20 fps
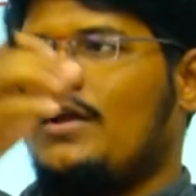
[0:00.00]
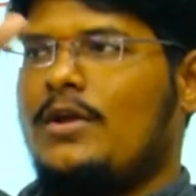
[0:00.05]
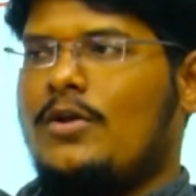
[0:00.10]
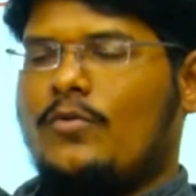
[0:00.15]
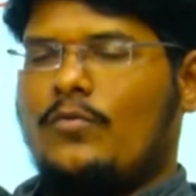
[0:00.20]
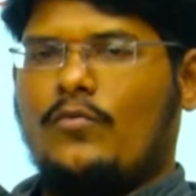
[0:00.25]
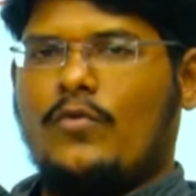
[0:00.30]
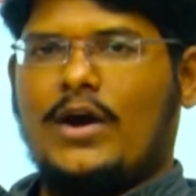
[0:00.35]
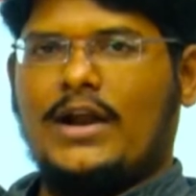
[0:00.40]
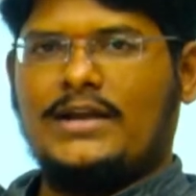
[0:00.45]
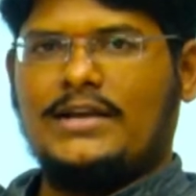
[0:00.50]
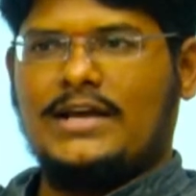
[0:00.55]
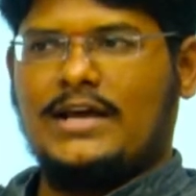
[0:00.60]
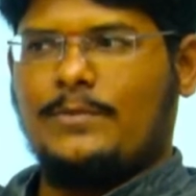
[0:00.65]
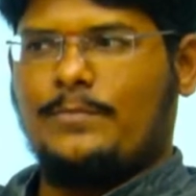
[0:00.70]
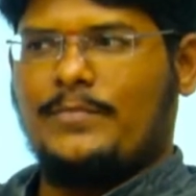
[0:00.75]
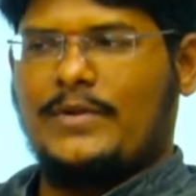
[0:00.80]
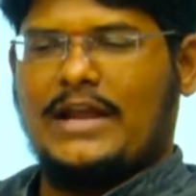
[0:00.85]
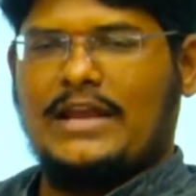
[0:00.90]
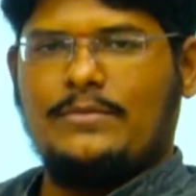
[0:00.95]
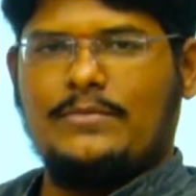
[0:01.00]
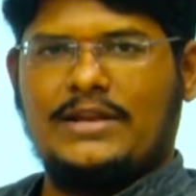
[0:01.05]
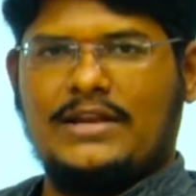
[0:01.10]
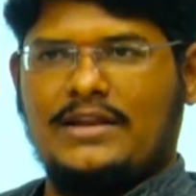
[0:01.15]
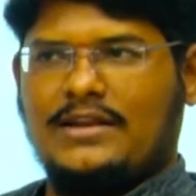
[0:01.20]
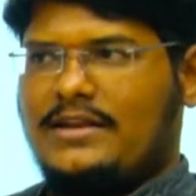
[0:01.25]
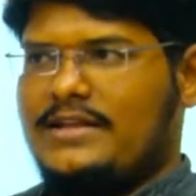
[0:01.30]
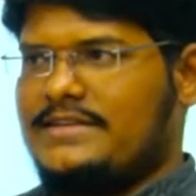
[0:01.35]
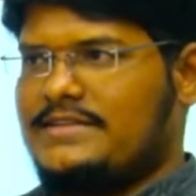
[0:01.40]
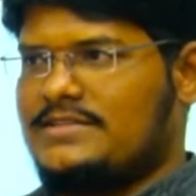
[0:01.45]
What are primary?
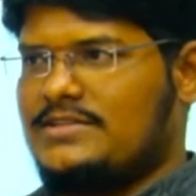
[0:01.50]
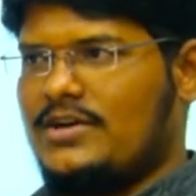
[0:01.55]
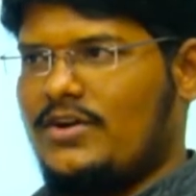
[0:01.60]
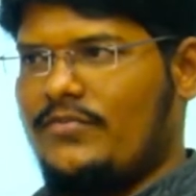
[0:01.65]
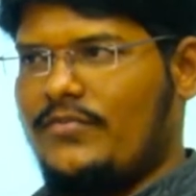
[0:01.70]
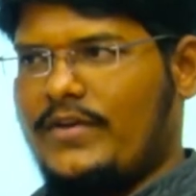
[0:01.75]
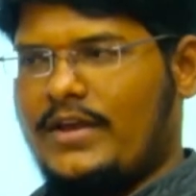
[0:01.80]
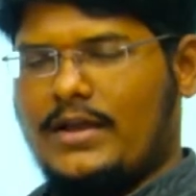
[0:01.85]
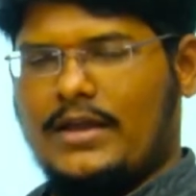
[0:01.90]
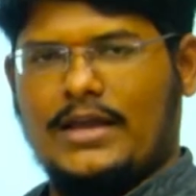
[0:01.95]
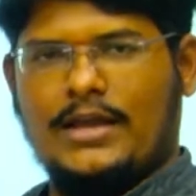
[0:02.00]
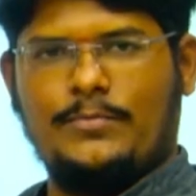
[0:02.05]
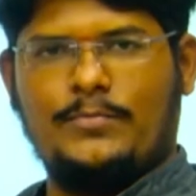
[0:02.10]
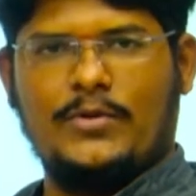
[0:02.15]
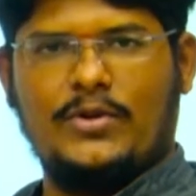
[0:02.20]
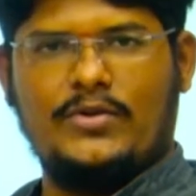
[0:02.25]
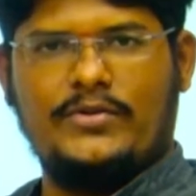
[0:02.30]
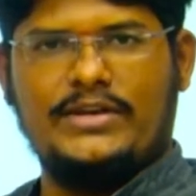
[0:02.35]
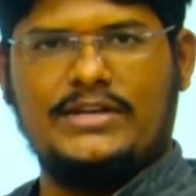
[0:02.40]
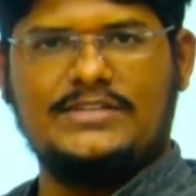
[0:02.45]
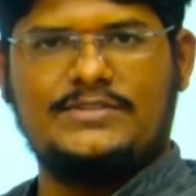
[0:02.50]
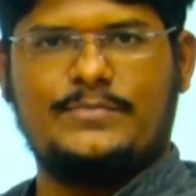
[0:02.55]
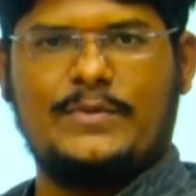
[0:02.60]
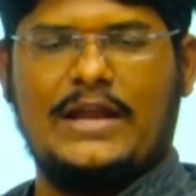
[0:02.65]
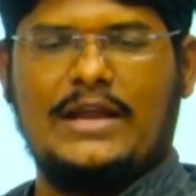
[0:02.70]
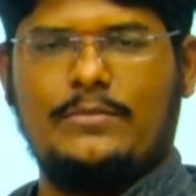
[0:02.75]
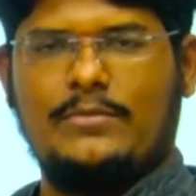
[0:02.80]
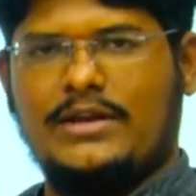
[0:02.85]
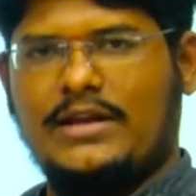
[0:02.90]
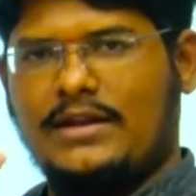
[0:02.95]
List of air pollutants
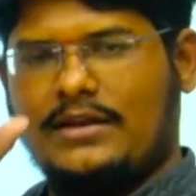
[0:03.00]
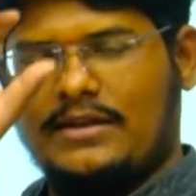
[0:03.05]
primary,